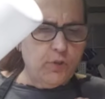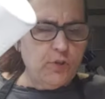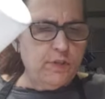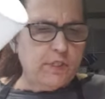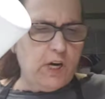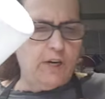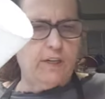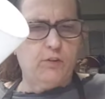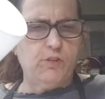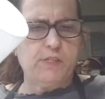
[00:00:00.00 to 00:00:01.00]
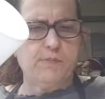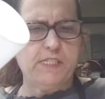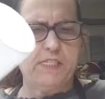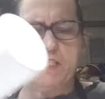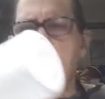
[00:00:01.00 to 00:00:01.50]
Starting the
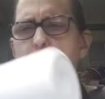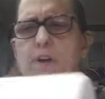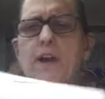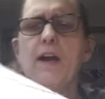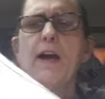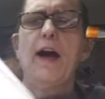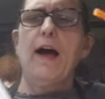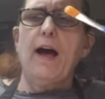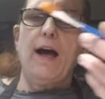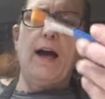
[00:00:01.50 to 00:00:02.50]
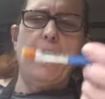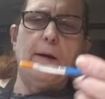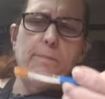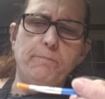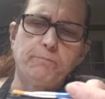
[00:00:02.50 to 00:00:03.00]
Christmassy stuff.
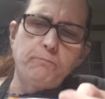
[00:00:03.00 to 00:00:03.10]
And